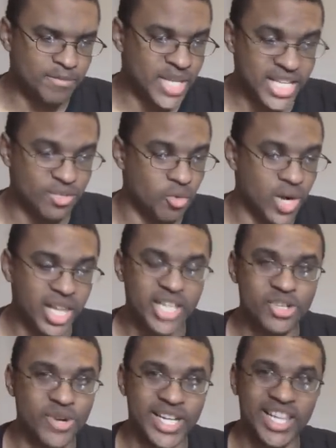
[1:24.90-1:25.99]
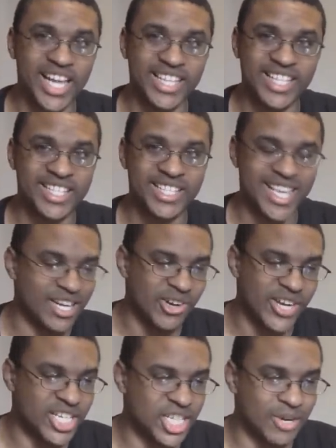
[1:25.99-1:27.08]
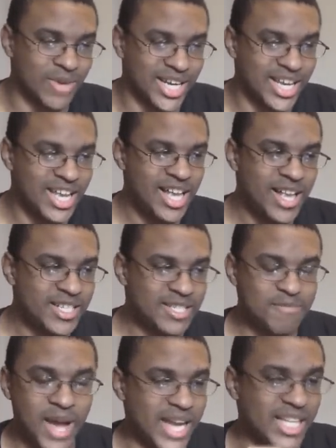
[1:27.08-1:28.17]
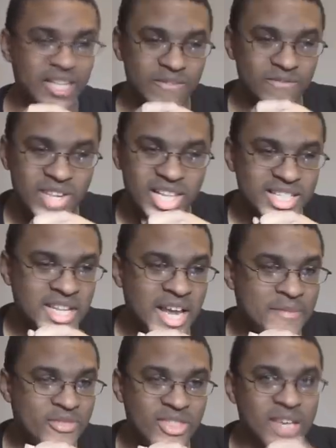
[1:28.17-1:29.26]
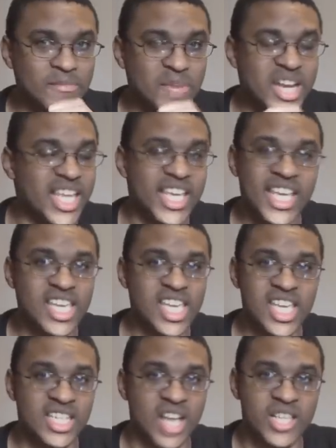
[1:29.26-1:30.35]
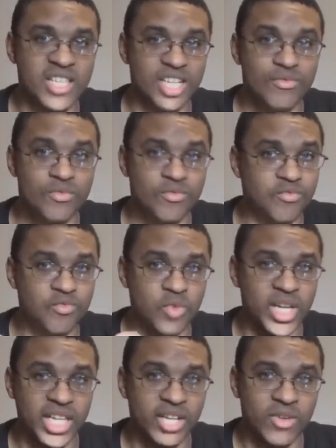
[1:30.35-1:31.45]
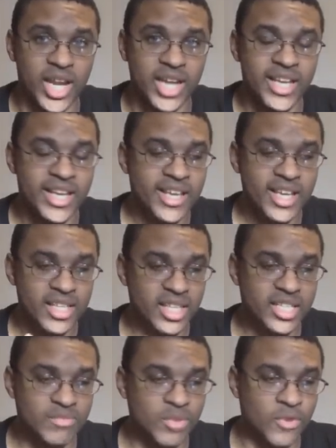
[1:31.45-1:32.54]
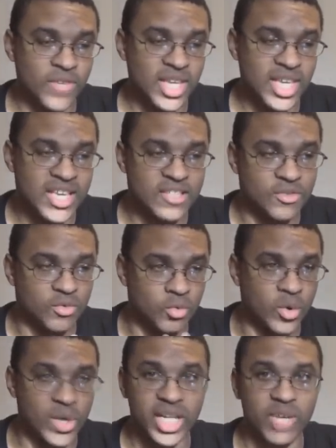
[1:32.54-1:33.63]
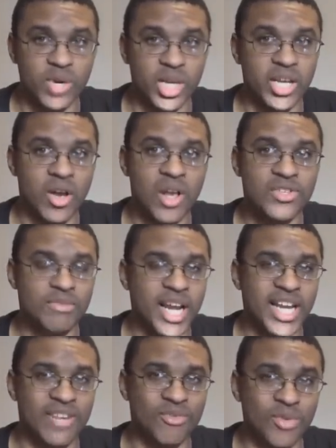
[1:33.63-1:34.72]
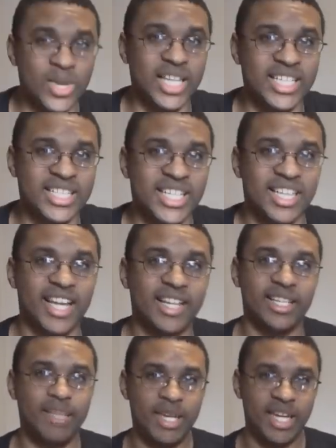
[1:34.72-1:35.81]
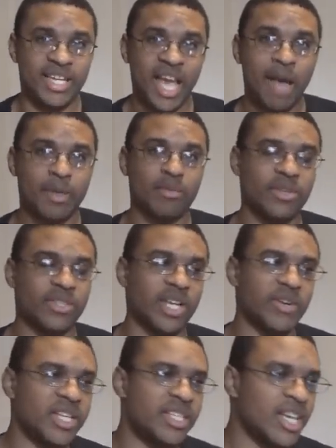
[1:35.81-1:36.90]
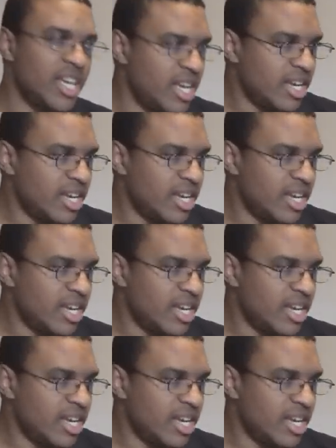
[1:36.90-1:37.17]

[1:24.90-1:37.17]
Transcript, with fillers: He's really doing like this scenery chewing, smiling villain type thing, but he does it really great. This movie is really, really awesome, and I can really see like a limited comic book series